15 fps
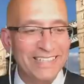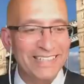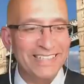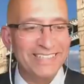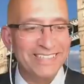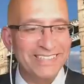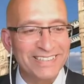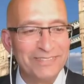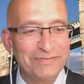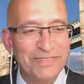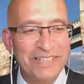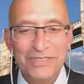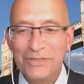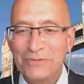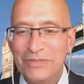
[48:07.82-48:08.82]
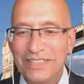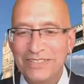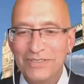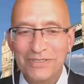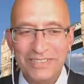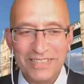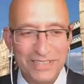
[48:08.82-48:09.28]
though, we can all
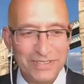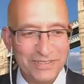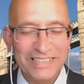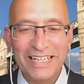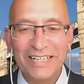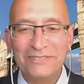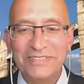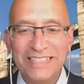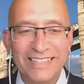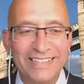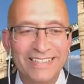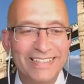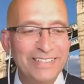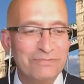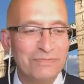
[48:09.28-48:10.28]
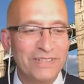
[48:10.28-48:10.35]
go and have dinner. But